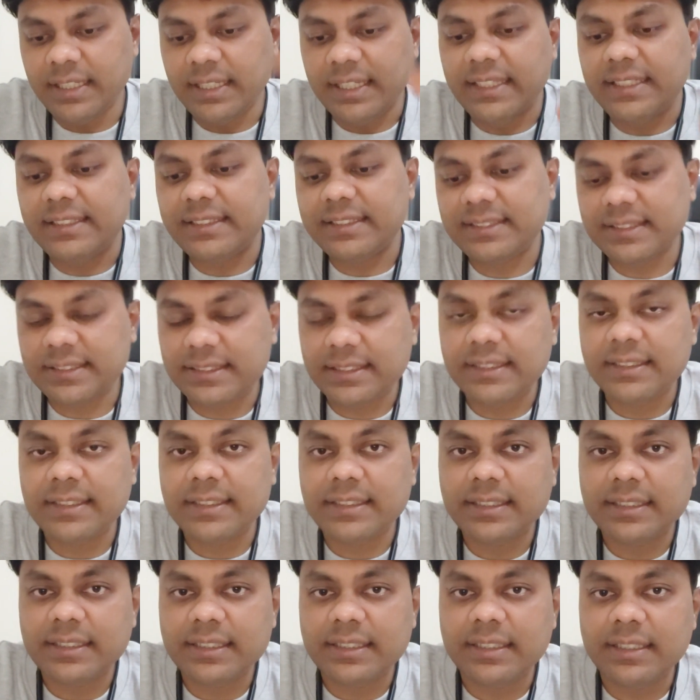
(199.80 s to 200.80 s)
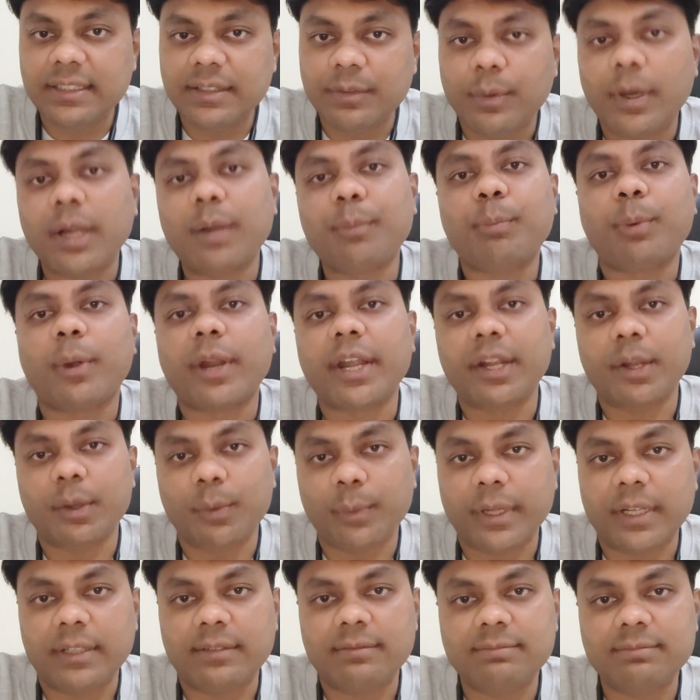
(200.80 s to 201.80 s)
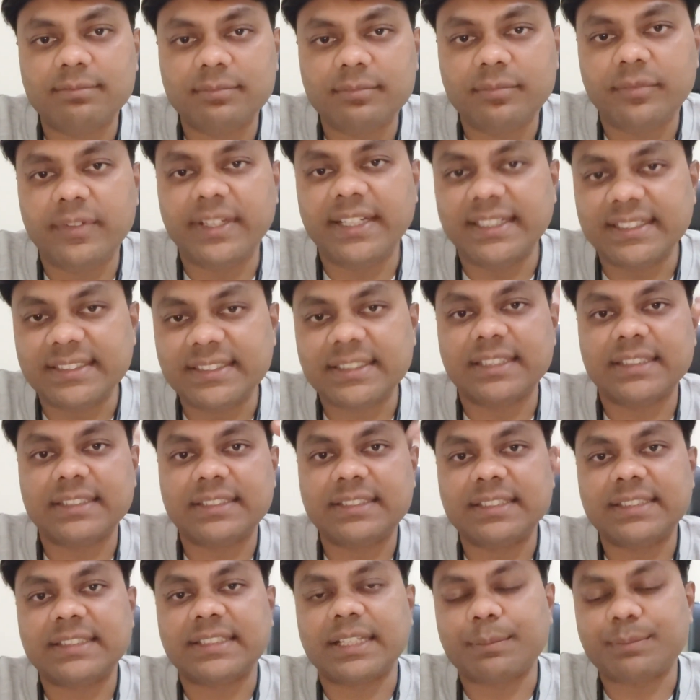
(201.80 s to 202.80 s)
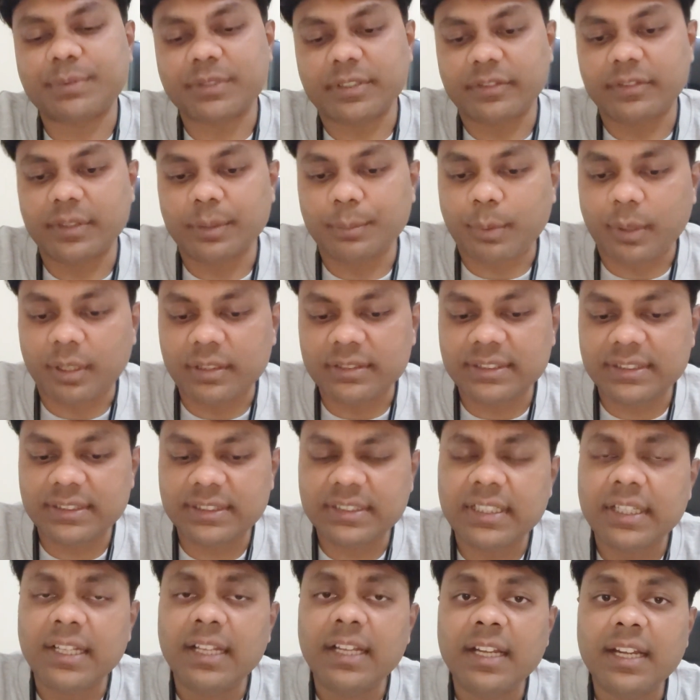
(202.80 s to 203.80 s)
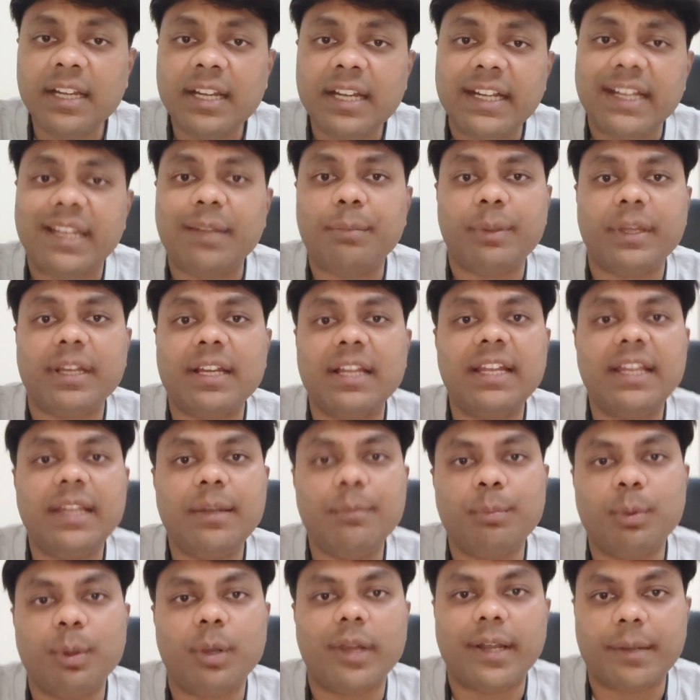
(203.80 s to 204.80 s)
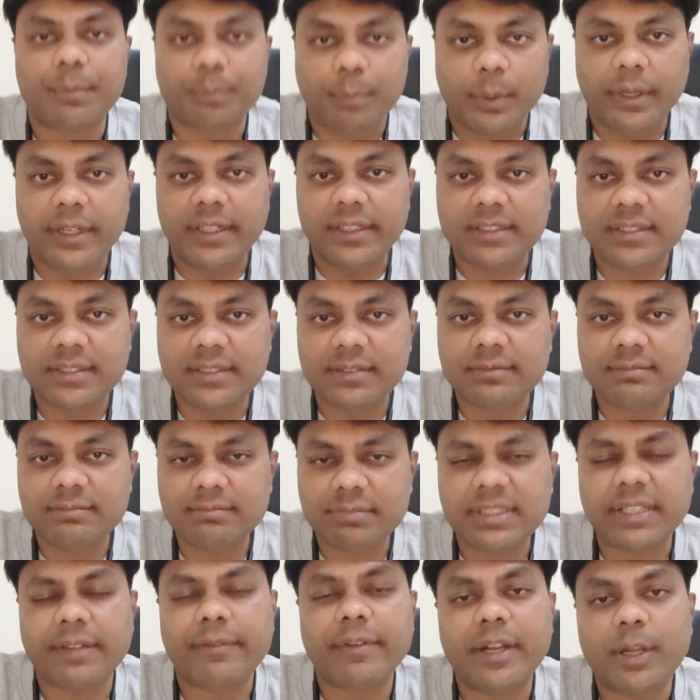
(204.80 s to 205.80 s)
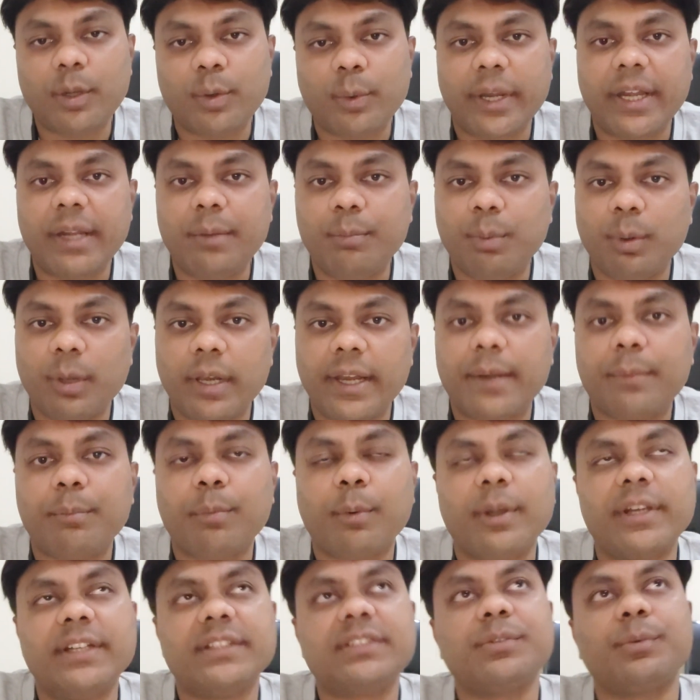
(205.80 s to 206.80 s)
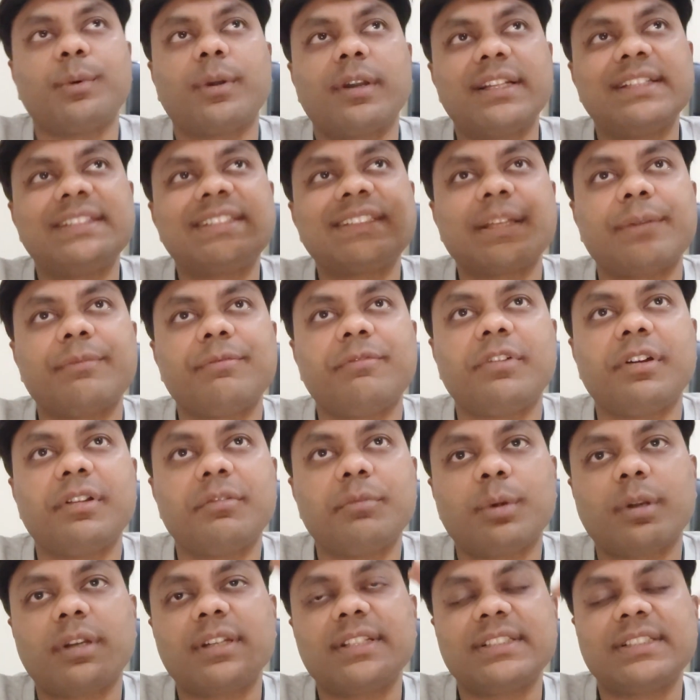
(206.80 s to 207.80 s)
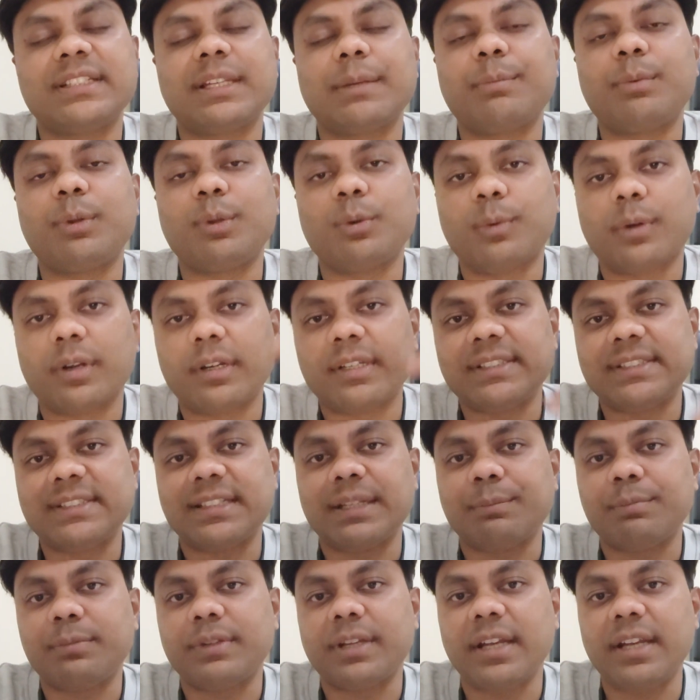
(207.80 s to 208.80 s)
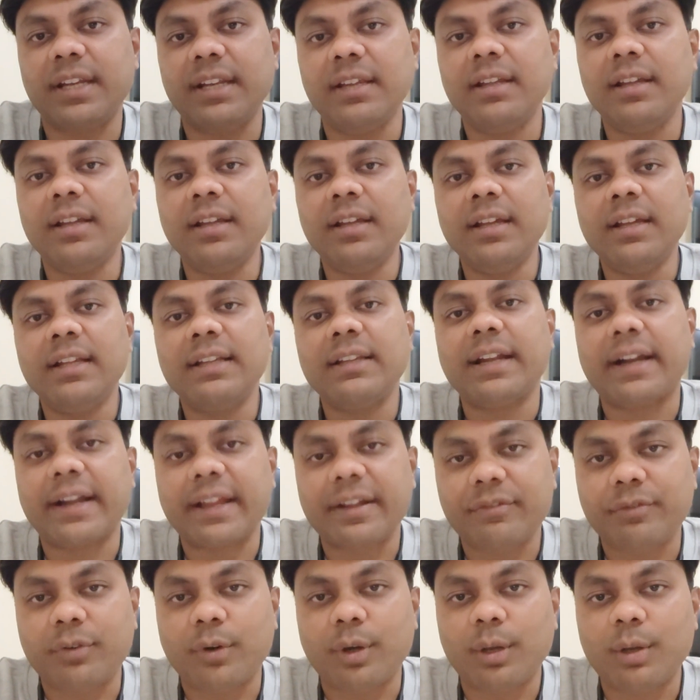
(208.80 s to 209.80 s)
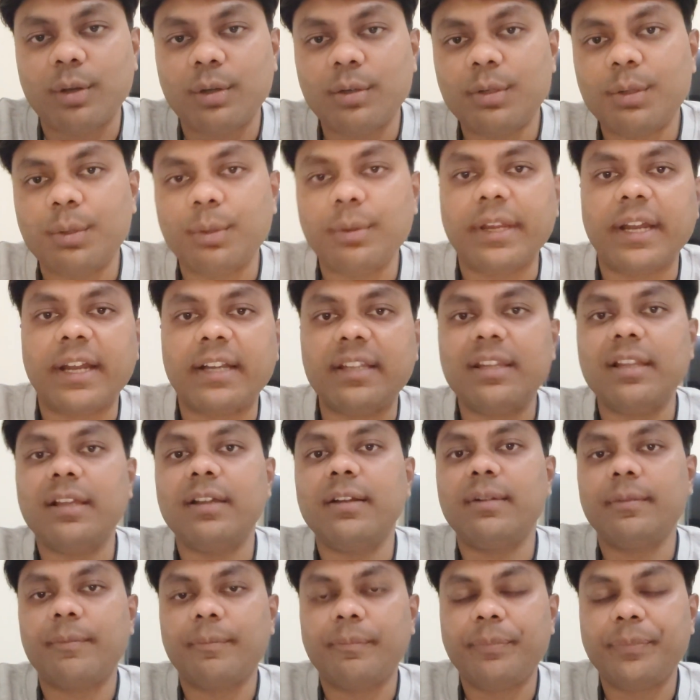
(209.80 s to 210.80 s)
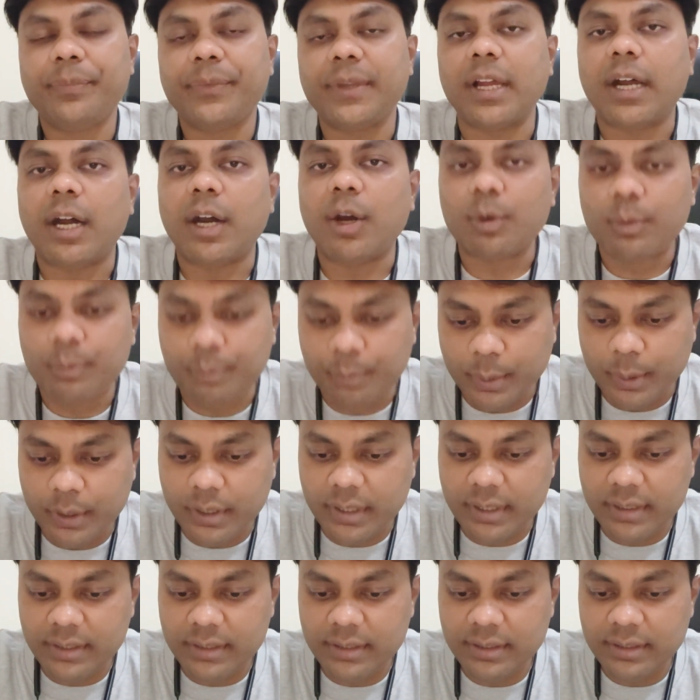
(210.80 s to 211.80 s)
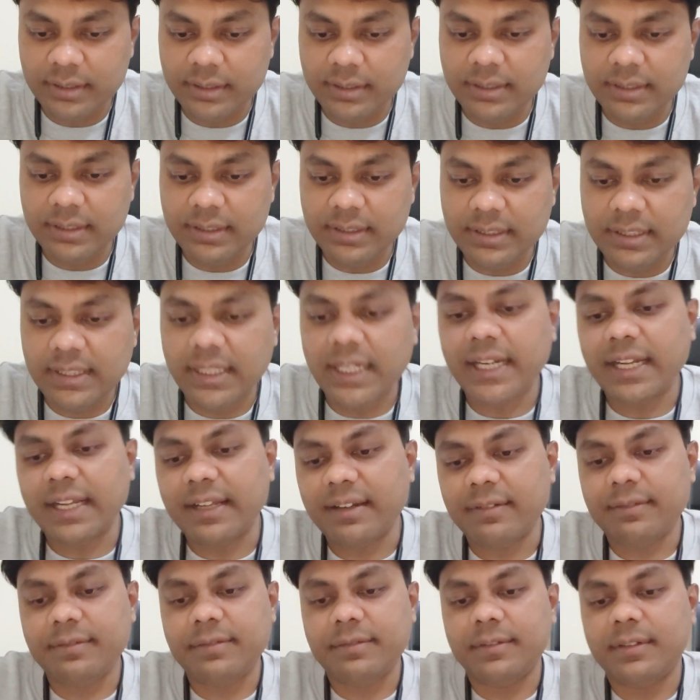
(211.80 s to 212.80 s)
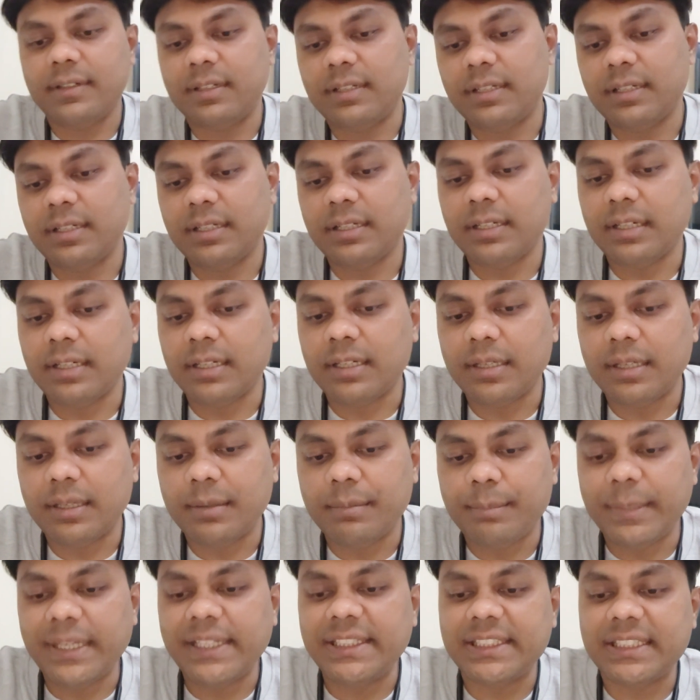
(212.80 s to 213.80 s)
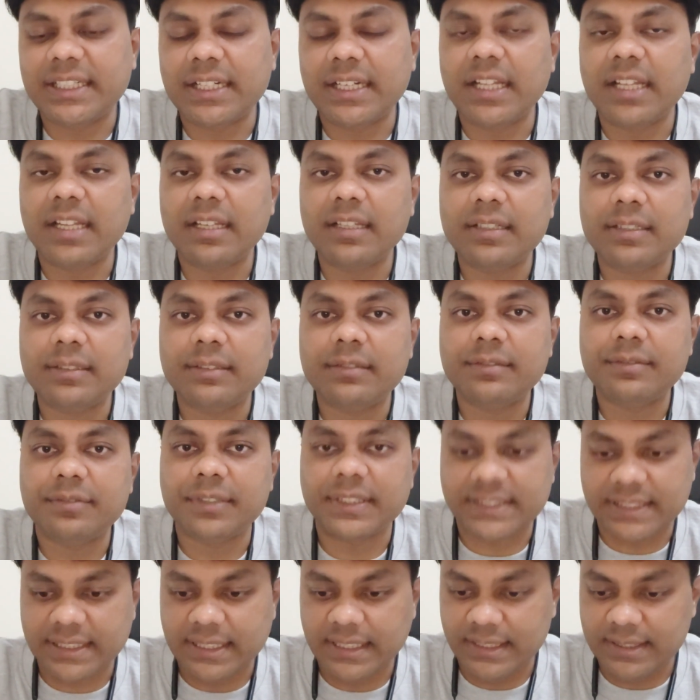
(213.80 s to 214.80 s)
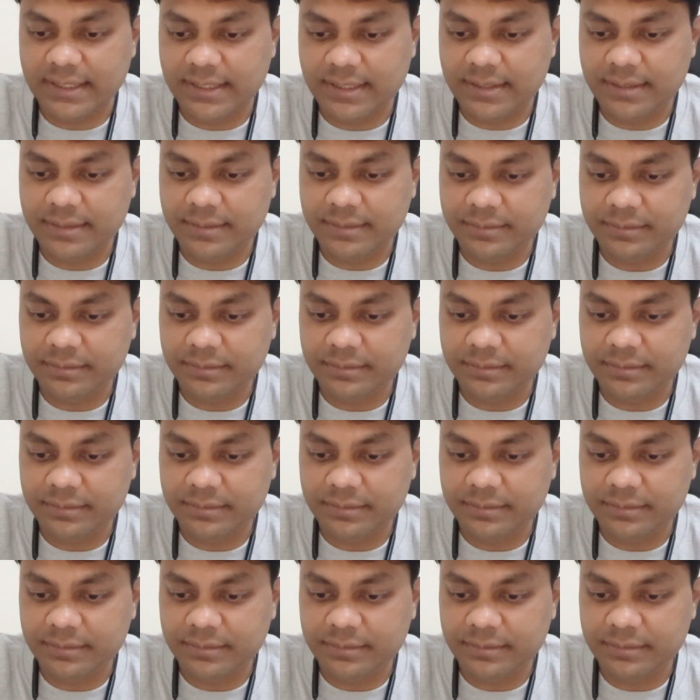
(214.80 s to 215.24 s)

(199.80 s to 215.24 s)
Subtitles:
is 1.1. We discuss the steps of the process typically in bullet points, 7 to 8 bullet points. What is step 1, what is step 2, what is step 3 that I follow to get the output that I have mentioned in the first stage,